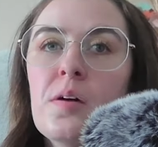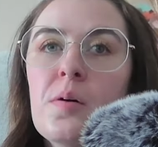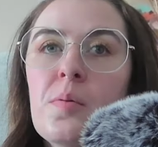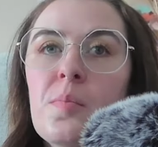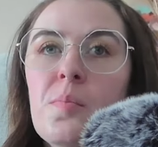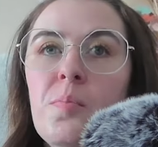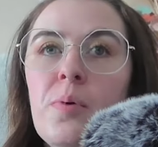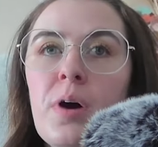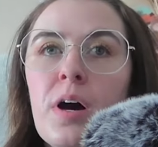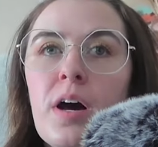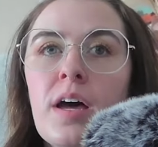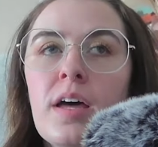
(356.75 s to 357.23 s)

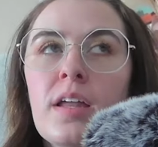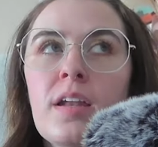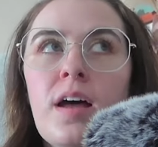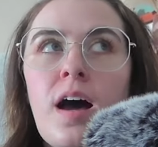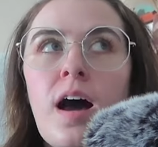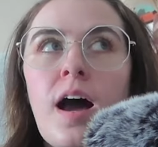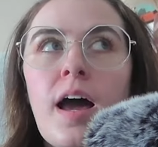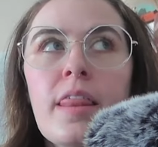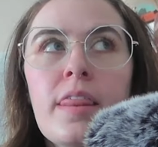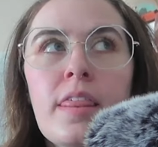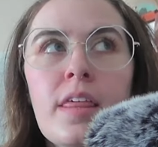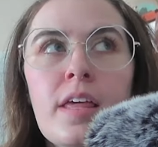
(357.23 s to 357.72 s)
But
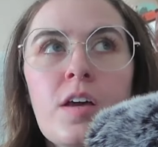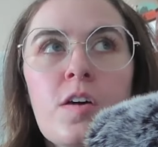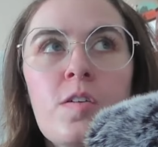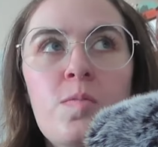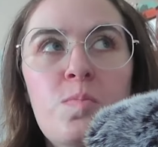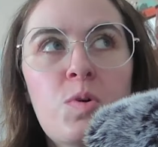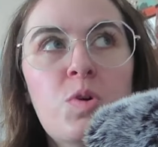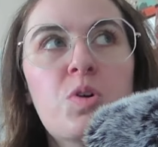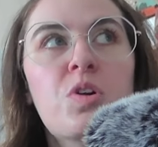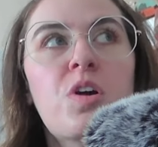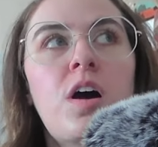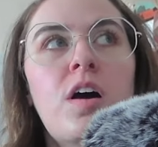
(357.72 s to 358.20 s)
I think
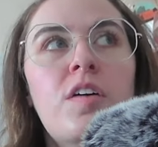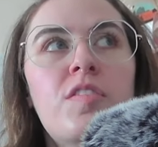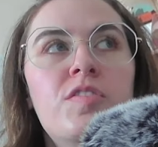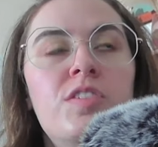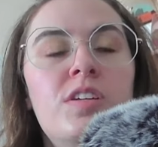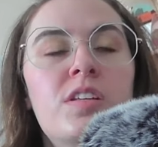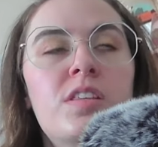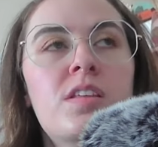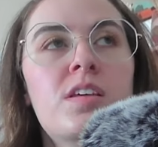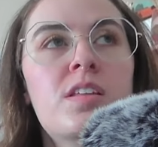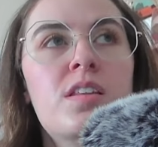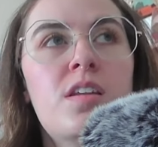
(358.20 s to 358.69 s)
more
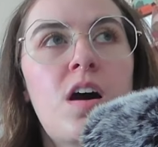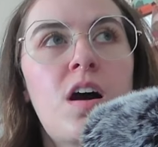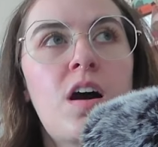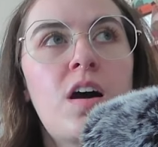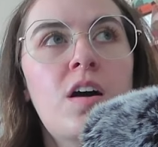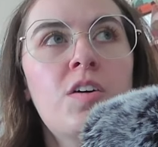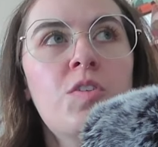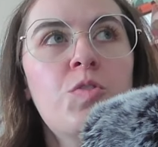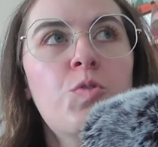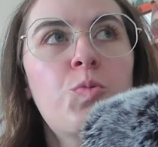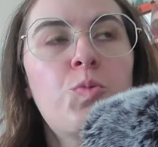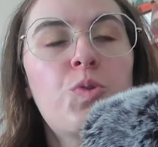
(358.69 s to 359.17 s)
often than
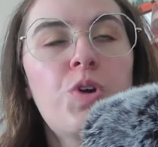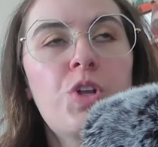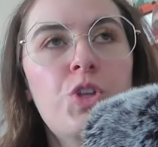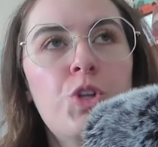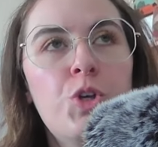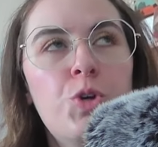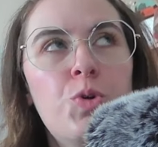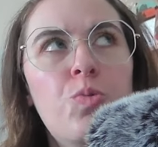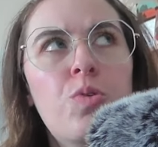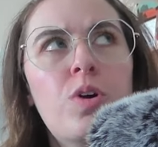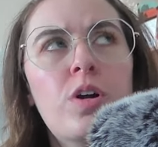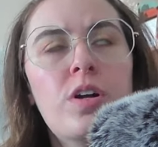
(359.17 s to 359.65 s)
not, when
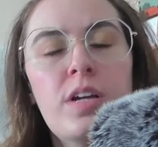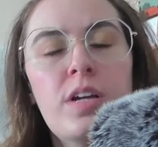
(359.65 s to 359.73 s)
you are